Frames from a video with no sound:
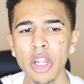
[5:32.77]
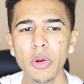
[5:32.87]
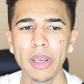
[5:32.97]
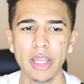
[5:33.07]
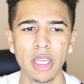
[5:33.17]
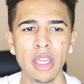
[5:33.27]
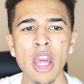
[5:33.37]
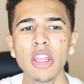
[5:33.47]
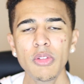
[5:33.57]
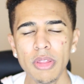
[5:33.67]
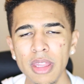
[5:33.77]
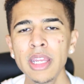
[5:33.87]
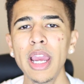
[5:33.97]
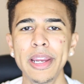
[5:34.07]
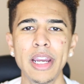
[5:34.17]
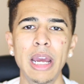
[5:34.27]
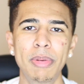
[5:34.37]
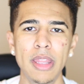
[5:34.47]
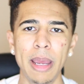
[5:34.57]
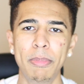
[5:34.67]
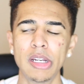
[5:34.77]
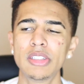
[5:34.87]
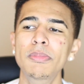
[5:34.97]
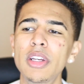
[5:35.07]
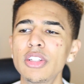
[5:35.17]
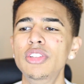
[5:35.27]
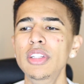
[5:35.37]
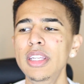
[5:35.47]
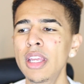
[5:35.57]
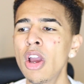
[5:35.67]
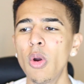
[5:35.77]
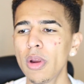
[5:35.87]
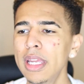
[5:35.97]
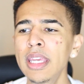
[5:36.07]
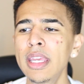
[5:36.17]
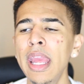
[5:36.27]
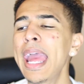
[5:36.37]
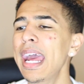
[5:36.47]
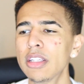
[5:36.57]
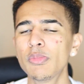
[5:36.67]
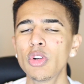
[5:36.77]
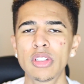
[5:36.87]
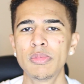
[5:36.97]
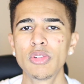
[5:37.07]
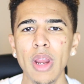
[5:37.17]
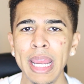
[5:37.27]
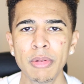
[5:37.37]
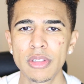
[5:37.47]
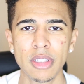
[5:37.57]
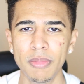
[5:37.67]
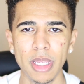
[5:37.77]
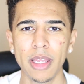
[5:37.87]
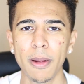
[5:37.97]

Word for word: No, nigga, you think I copied that person because she or he has more subscribers than me.